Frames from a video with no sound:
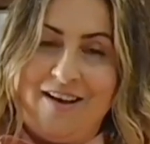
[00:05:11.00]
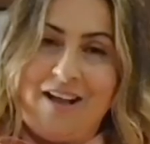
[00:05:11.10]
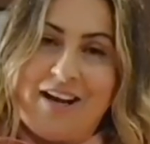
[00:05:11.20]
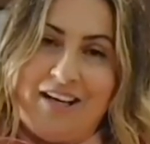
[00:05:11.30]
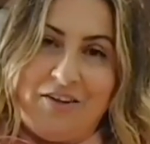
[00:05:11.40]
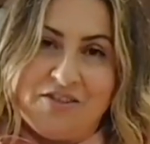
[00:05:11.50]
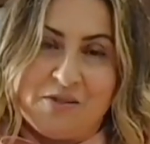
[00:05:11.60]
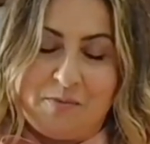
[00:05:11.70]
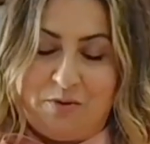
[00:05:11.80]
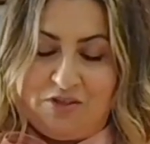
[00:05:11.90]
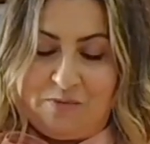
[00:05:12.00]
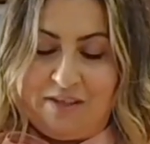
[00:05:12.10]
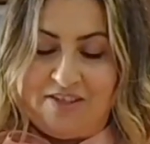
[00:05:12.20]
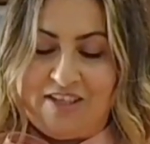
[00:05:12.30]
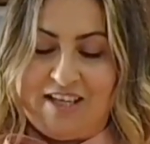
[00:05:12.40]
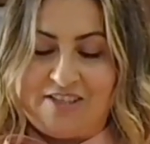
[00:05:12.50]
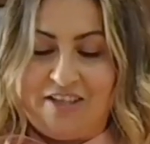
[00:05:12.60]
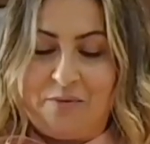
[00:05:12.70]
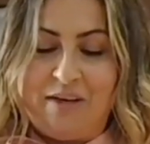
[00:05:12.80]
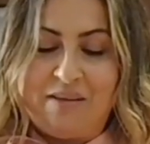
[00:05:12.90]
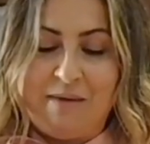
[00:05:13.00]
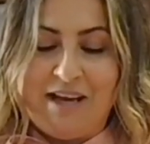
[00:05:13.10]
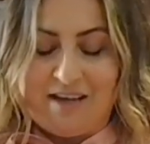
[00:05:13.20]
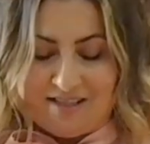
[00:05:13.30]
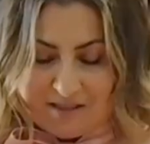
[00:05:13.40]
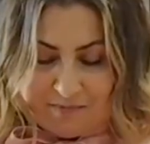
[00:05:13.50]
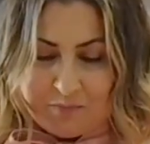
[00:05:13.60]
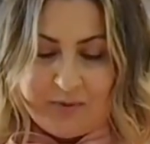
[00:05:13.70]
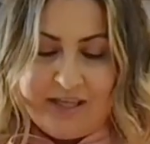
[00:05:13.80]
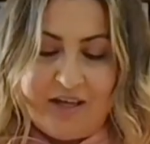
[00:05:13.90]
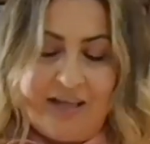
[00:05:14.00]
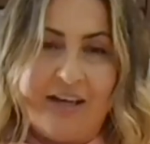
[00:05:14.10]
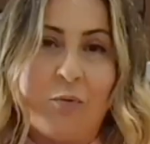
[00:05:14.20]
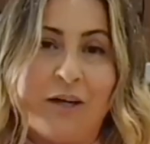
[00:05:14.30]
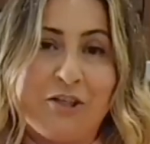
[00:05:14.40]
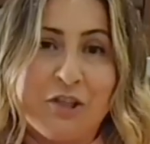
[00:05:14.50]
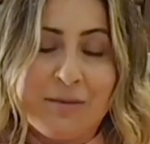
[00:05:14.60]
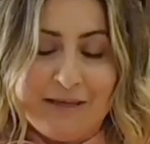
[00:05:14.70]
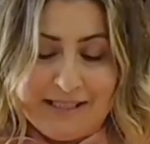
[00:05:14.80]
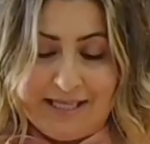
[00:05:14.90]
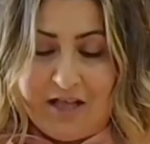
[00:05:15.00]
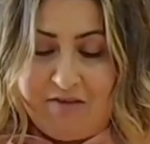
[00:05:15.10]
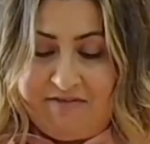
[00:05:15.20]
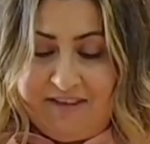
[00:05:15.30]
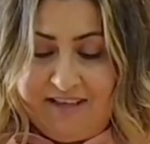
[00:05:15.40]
I'm going to use a spoon just because you guys are here with me. I got something pretty on. I don't want to dirty myself.